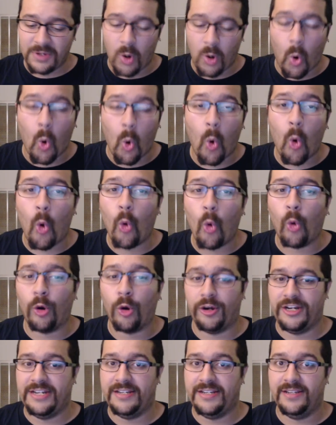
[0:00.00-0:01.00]

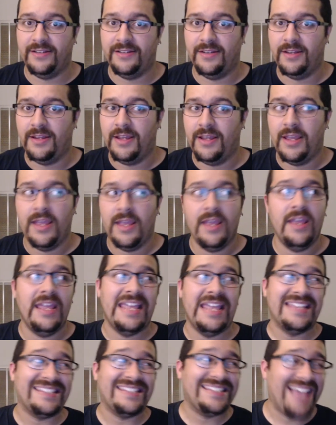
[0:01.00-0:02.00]
horrid.
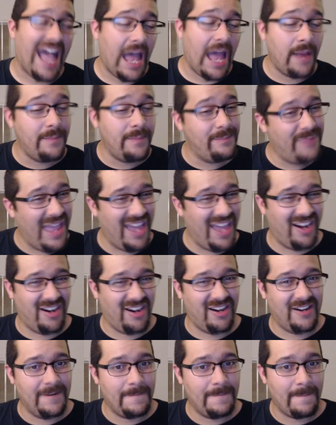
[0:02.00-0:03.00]
It's gotten
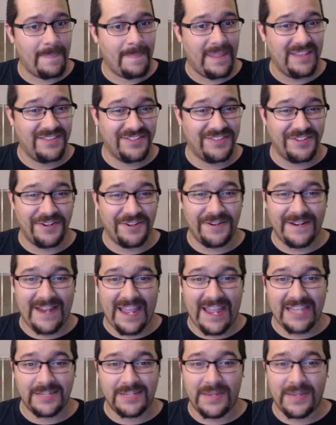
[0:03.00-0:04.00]
better in certain
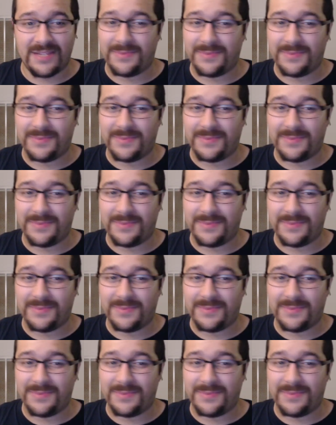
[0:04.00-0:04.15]
aspects,